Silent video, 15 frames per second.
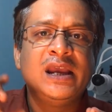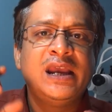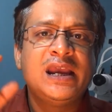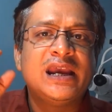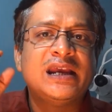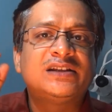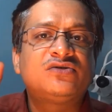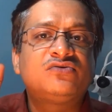
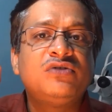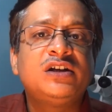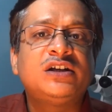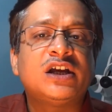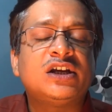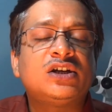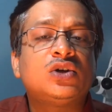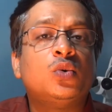It's
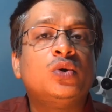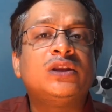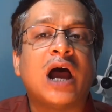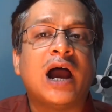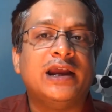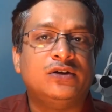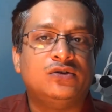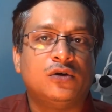treated with
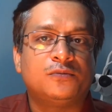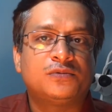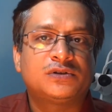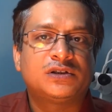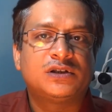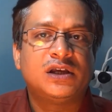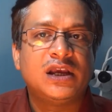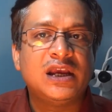eye
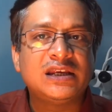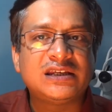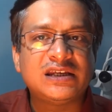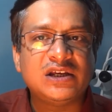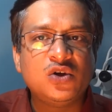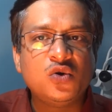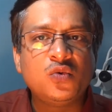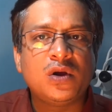drops. If
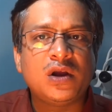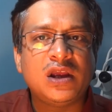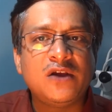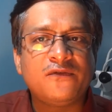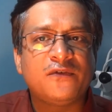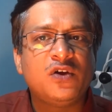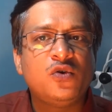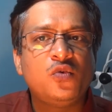
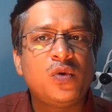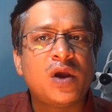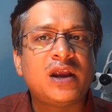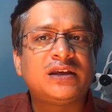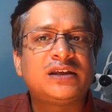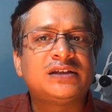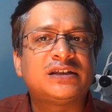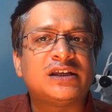
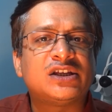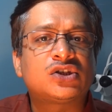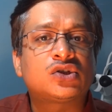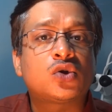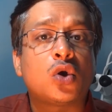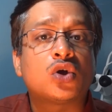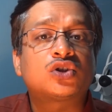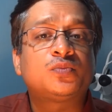uveitis is
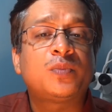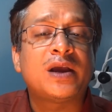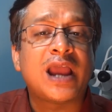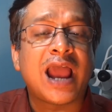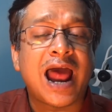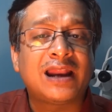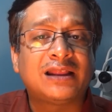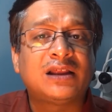caused by
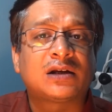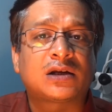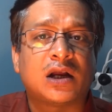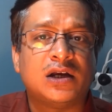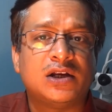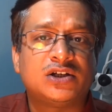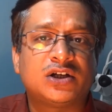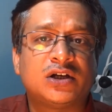another
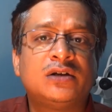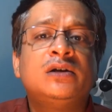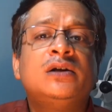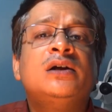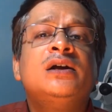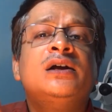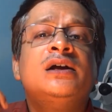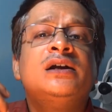condition,
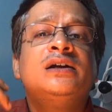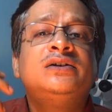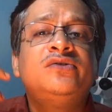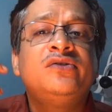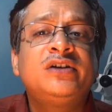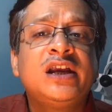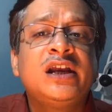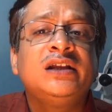
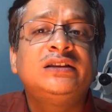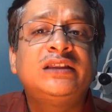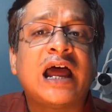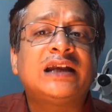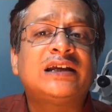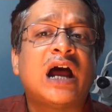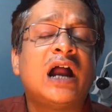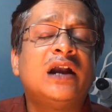treating
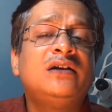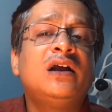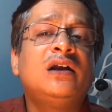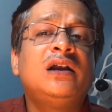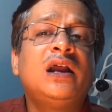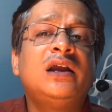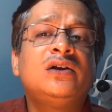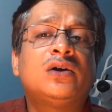that
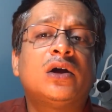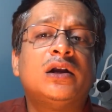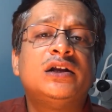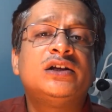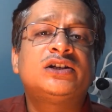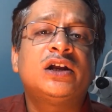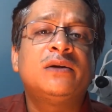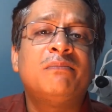underlying
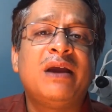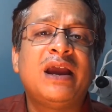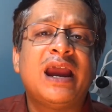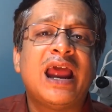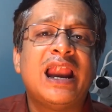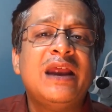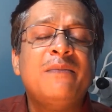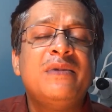condition may
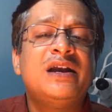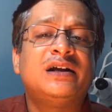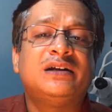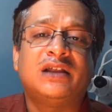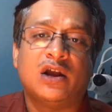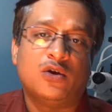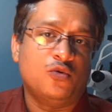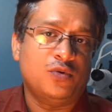eliminate
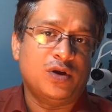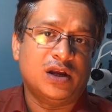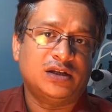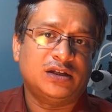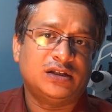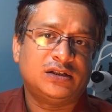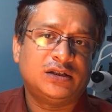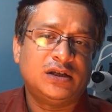the
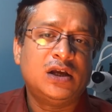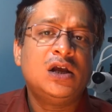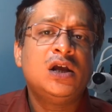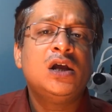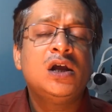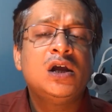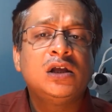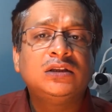uveitis.
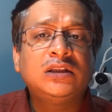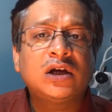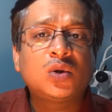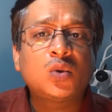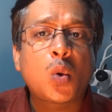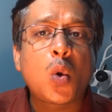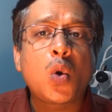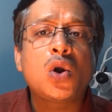The
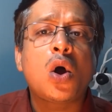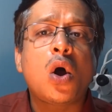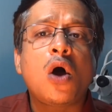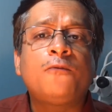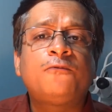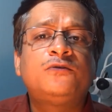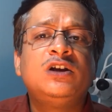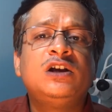goal
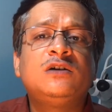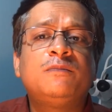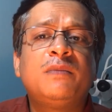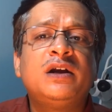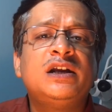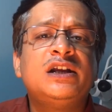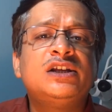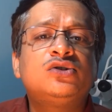of
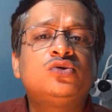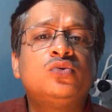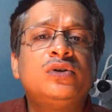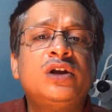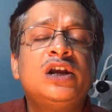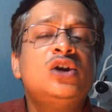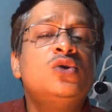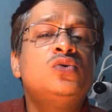treatment is to
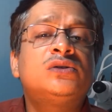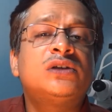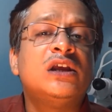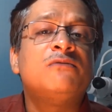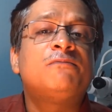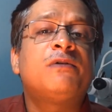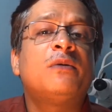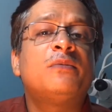reduce
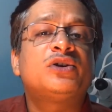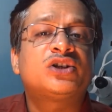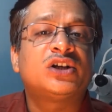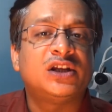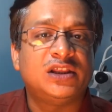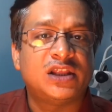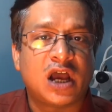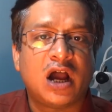inflammation
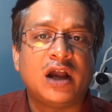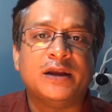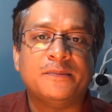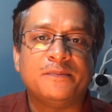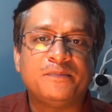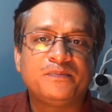in the eye.